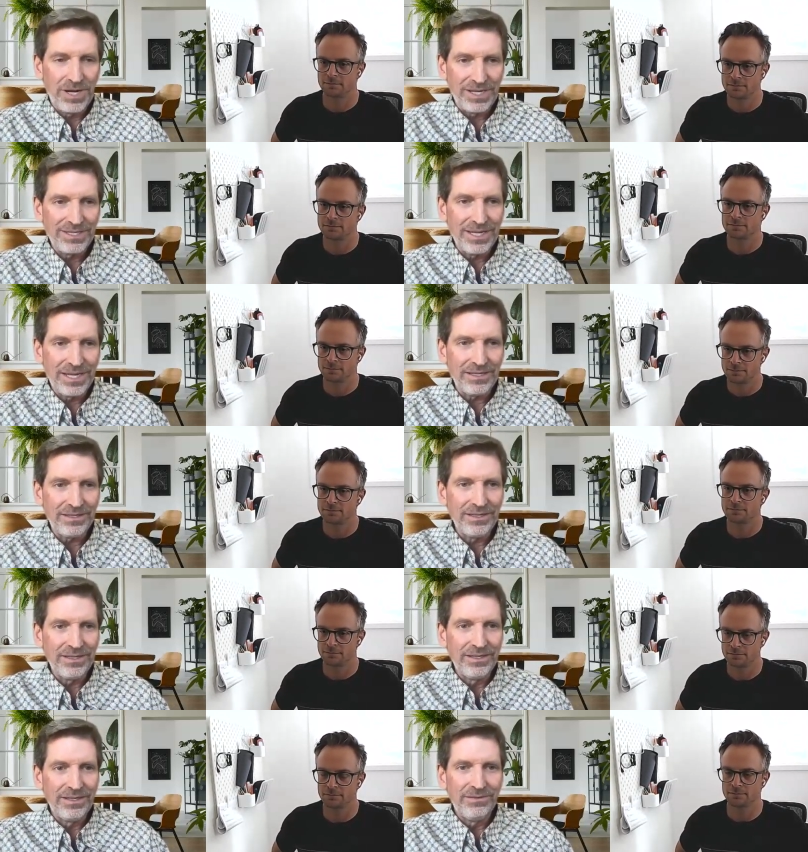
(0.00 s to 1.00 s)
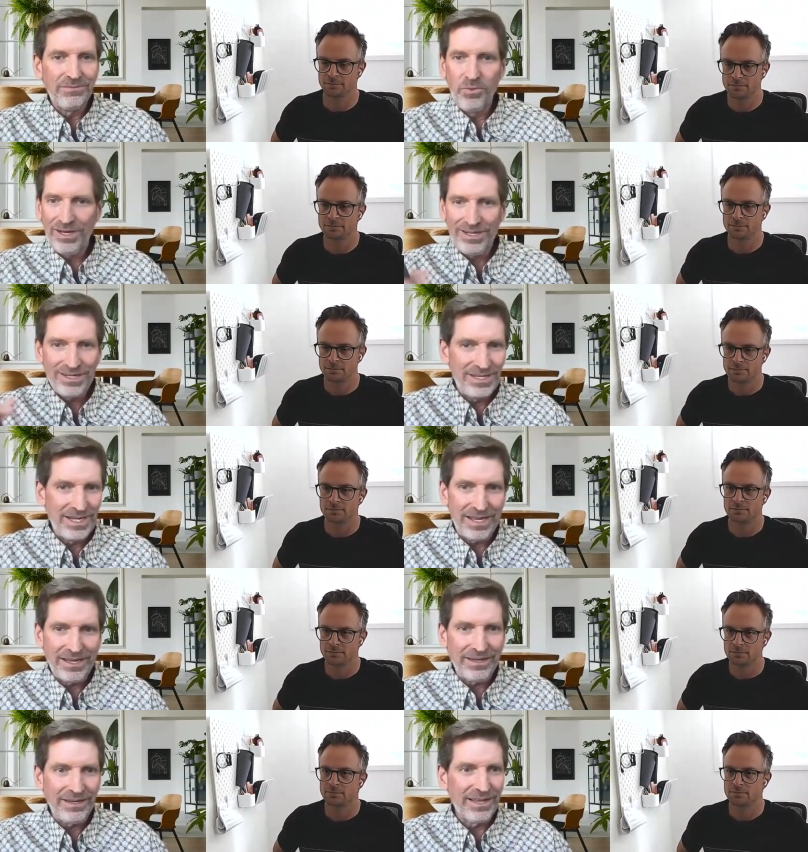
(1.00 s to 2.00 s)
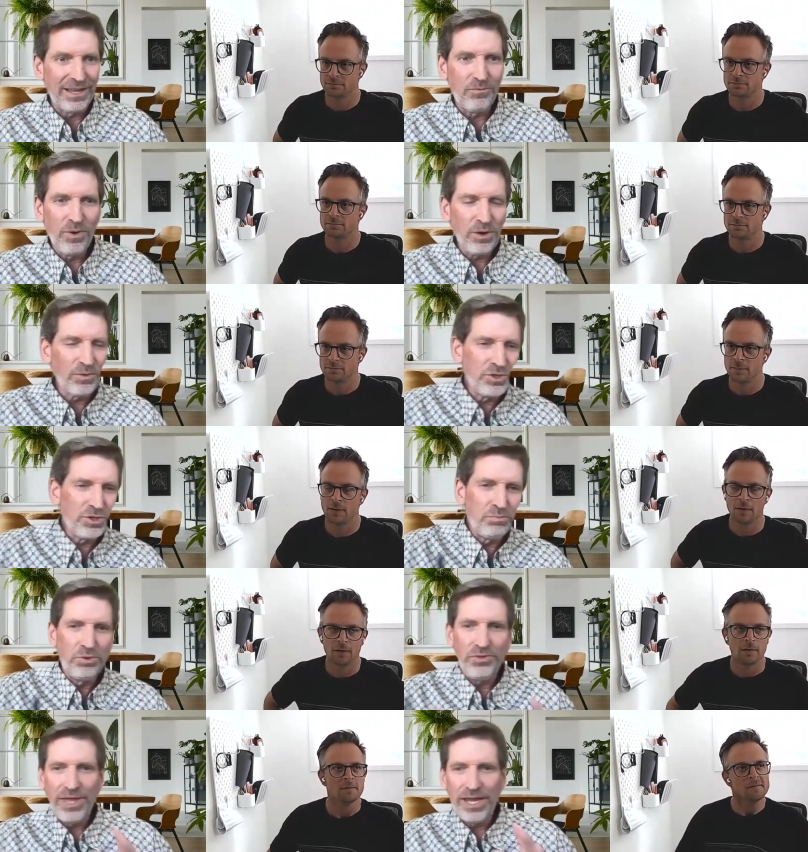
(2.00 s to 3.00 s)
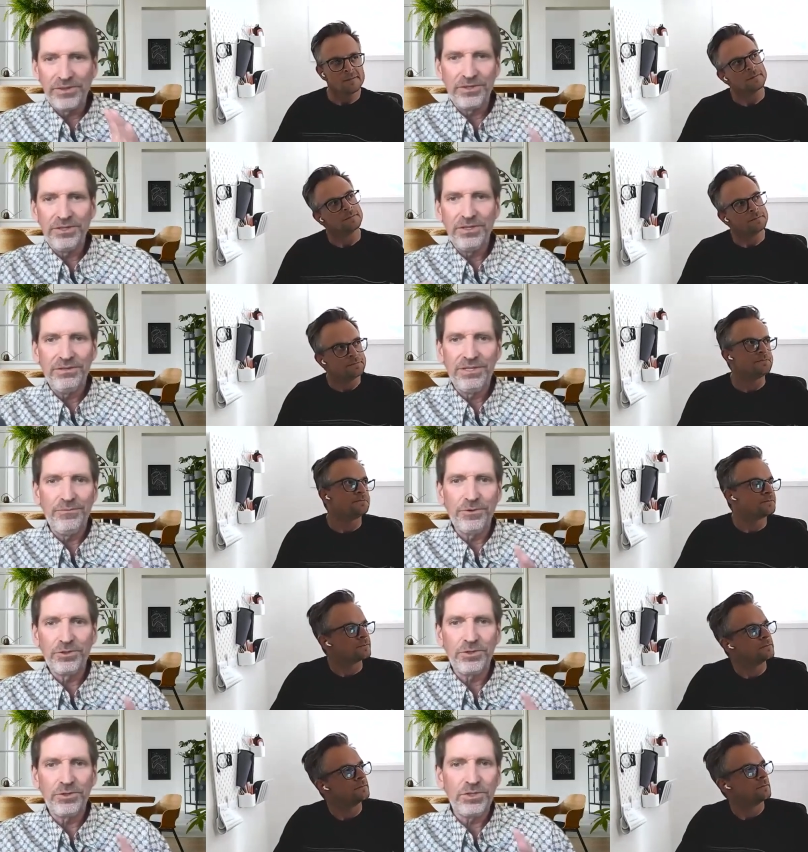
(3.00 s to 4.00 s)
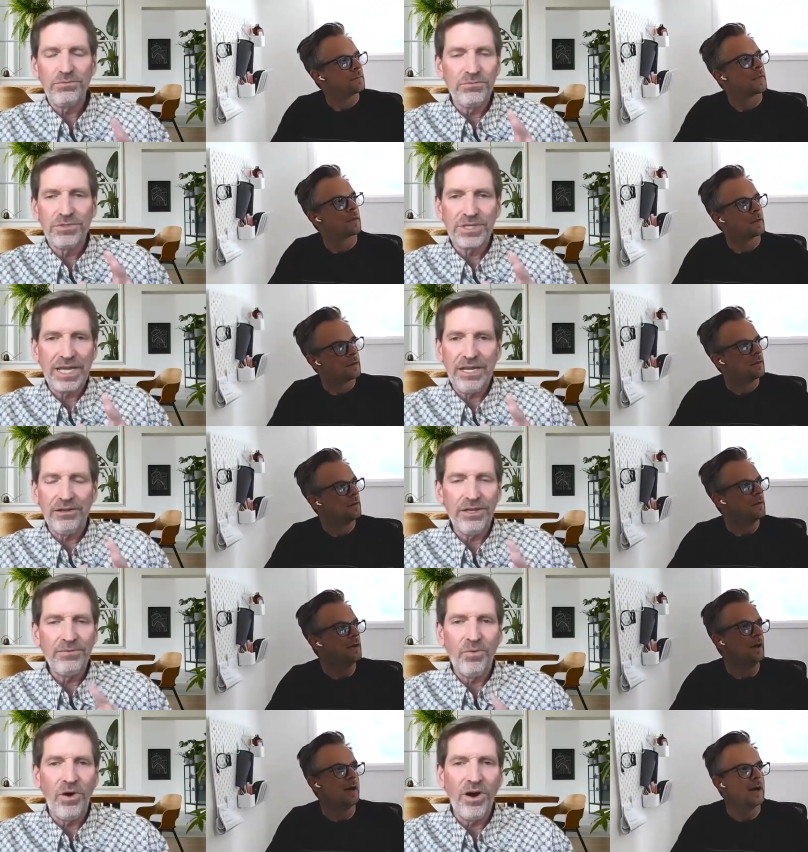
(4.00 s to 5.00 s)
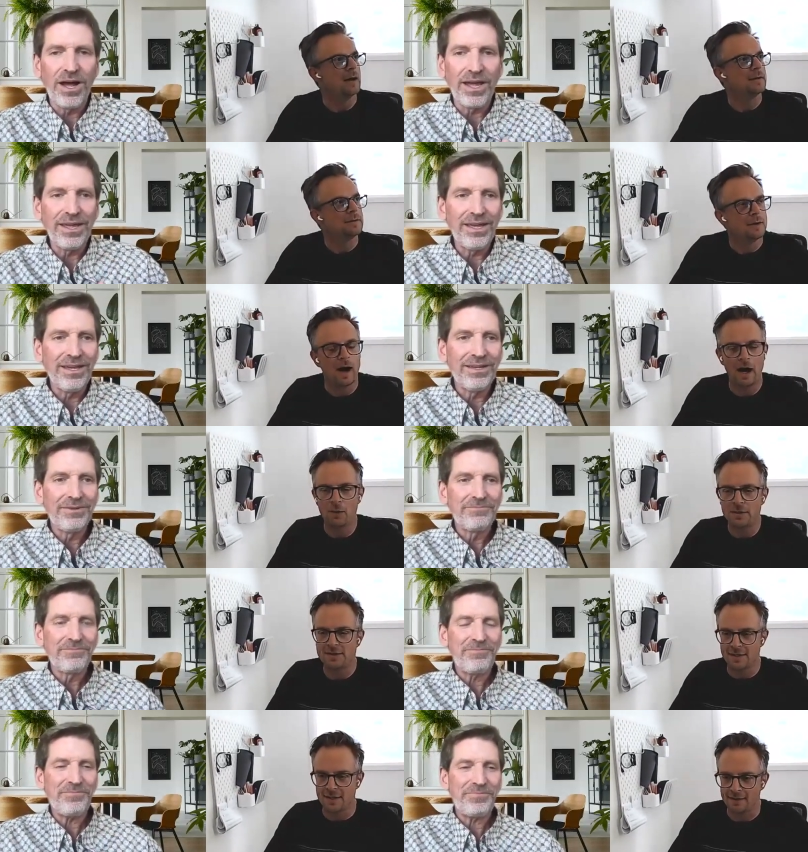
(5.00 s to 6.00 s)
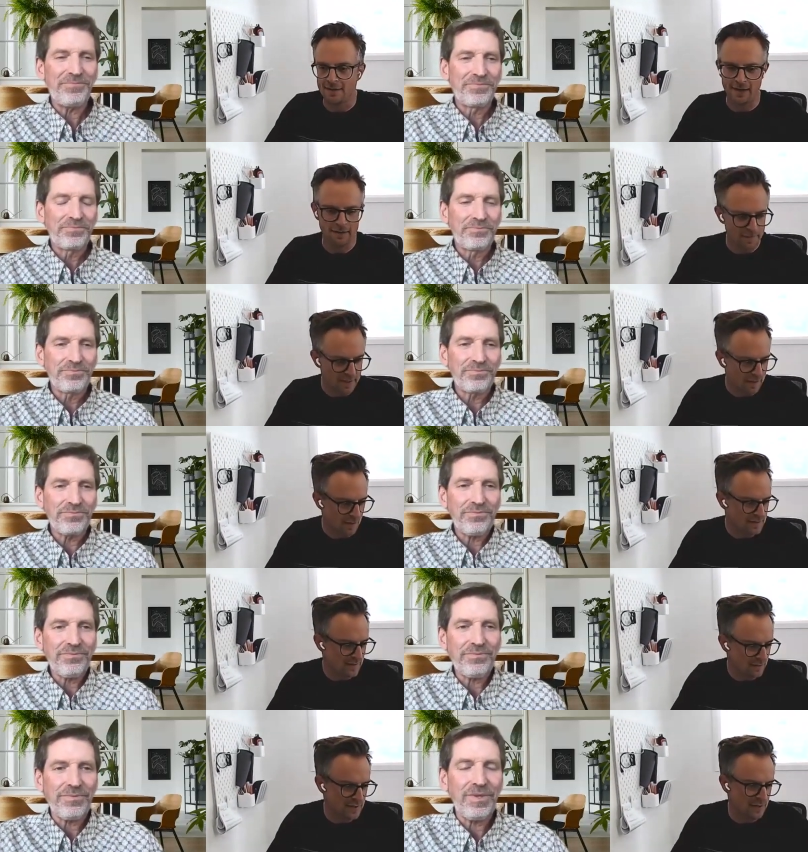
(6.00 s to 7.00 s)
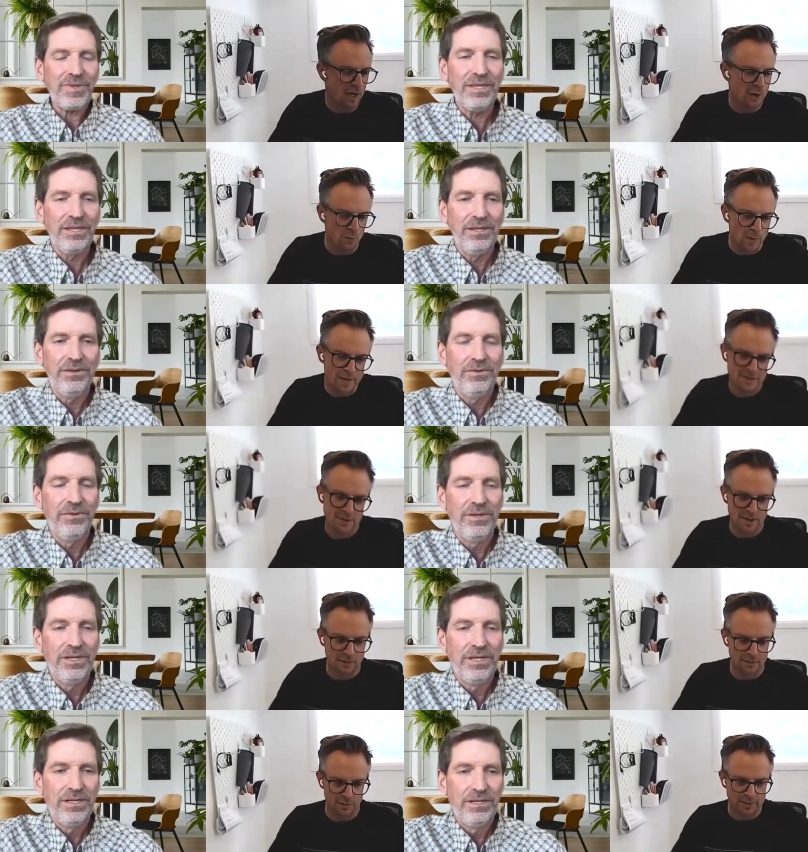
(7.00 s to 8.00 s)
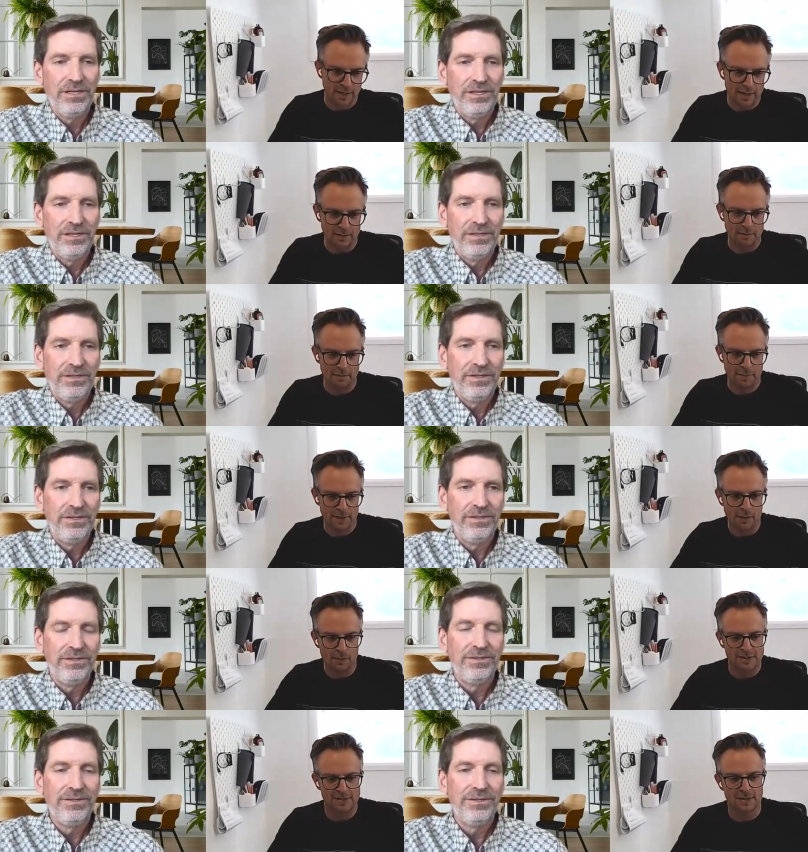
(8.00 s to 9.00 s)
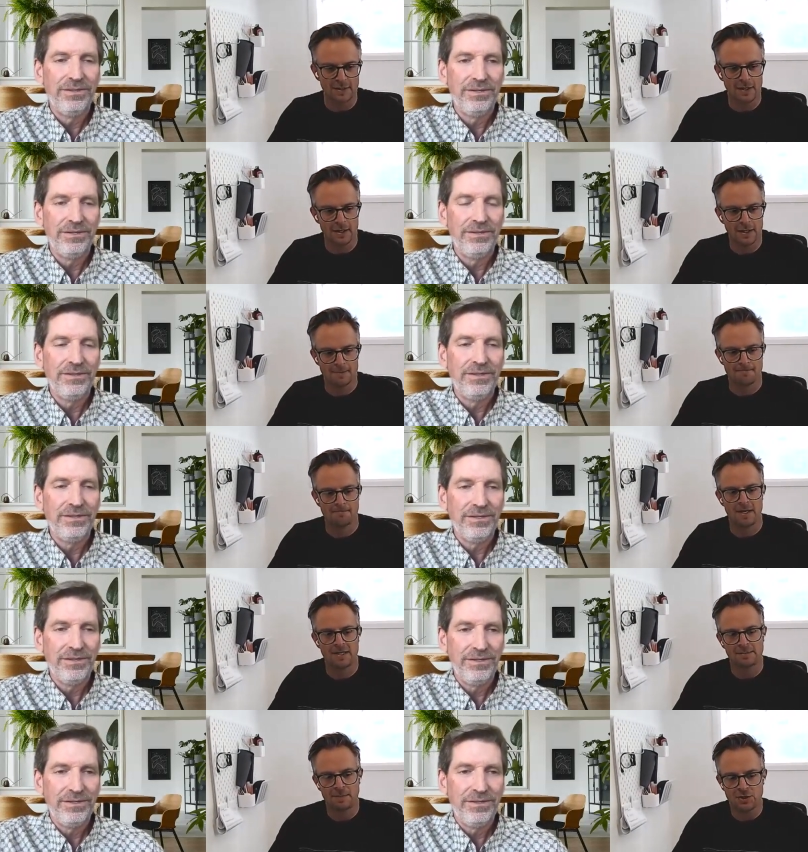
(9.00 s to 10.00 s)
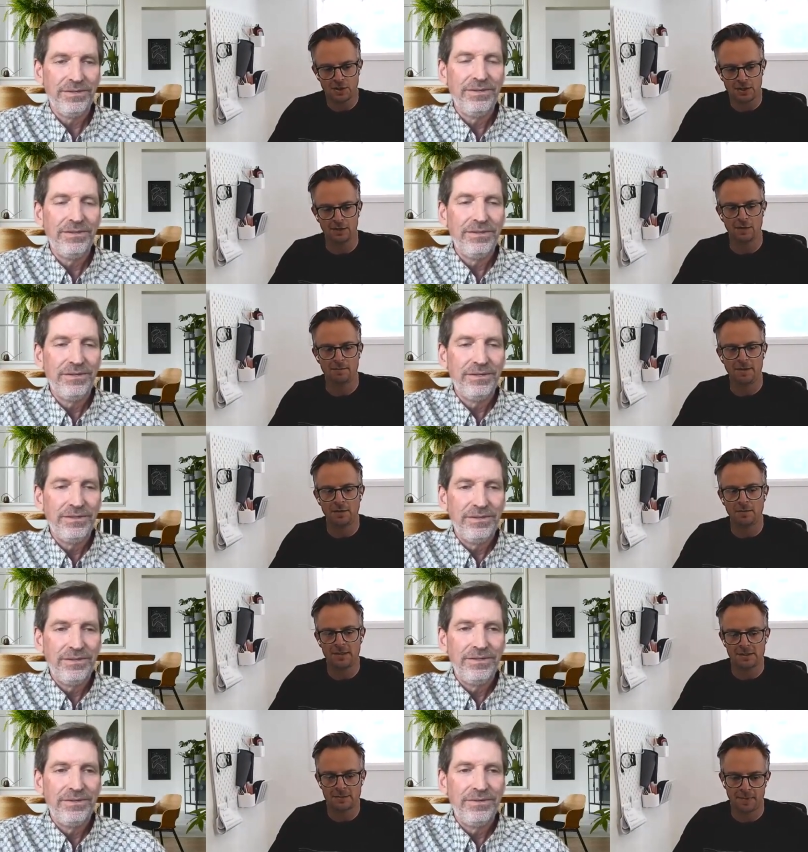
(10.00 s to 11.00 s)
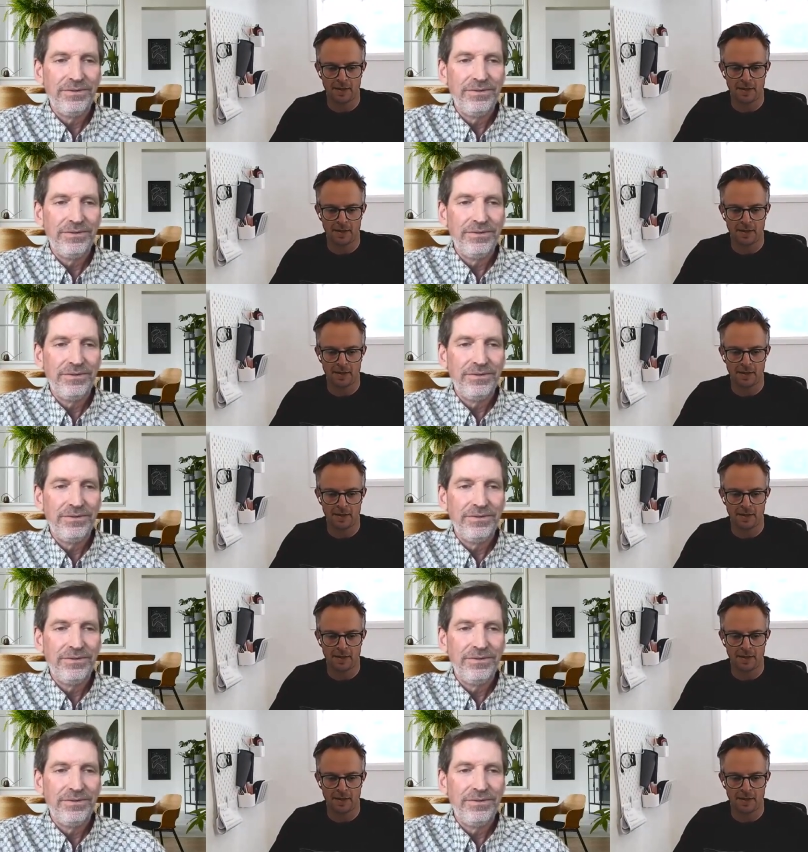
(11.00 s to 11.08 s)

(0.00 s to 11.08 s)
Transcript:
Speaker 1: content mm. one to ten? Like, where would you put that on the d- difficulty scale? And why? yeah,
Speaker 2: I wouldn't say ten because there's a lot of ways you can do that. But I would say, especially in the B two B